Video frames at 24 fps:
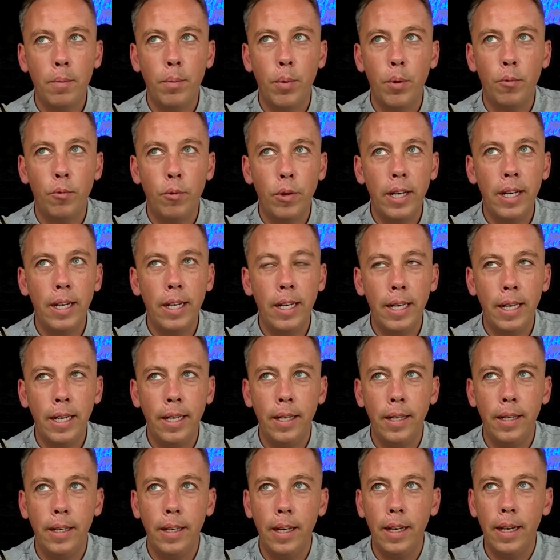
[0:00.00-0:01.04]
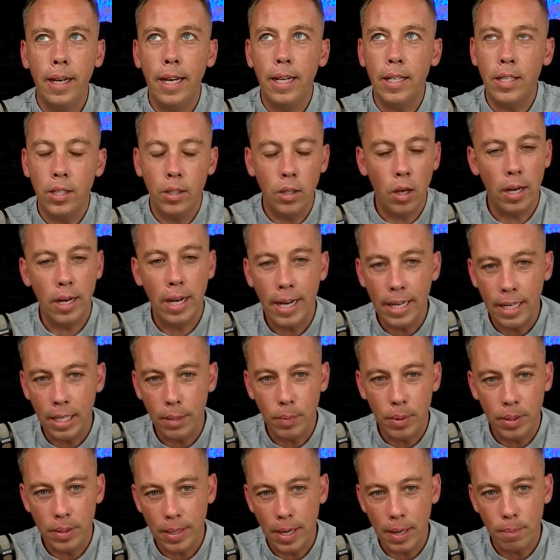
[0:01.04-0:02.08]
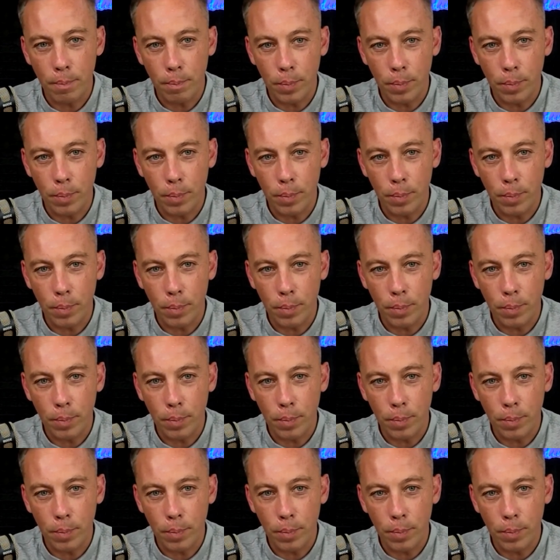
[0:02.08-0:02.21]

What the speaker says: But really, it's not 80%.